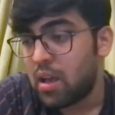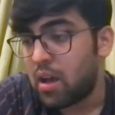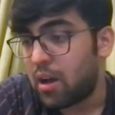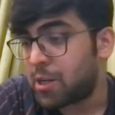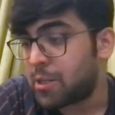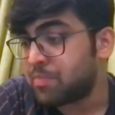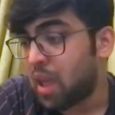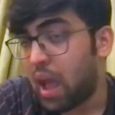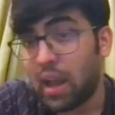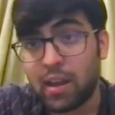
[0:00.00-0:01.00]

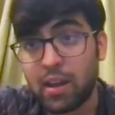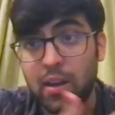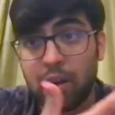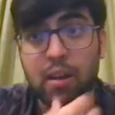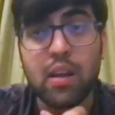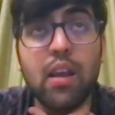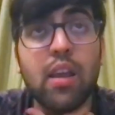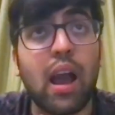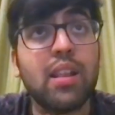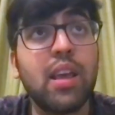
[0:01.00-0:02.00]
And
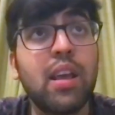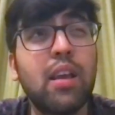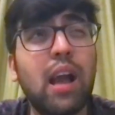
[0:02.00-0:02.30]
I think